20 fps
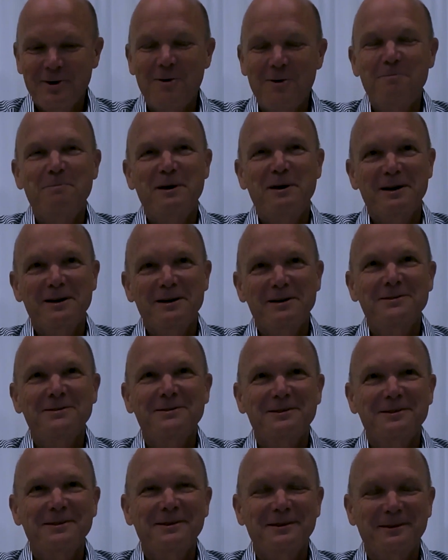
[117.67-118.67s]
come
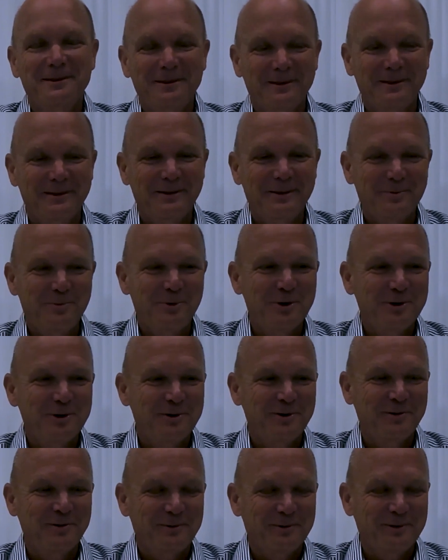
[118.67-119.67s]
past the
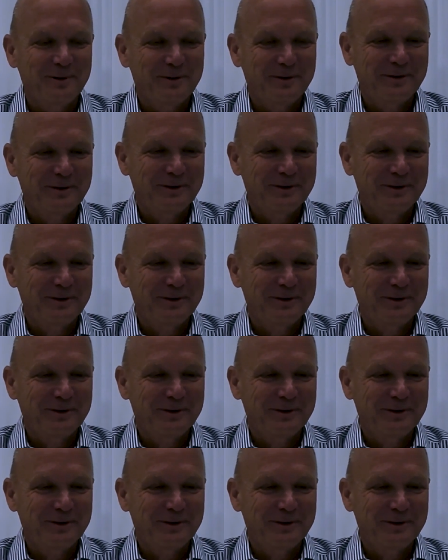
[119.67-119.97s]
point of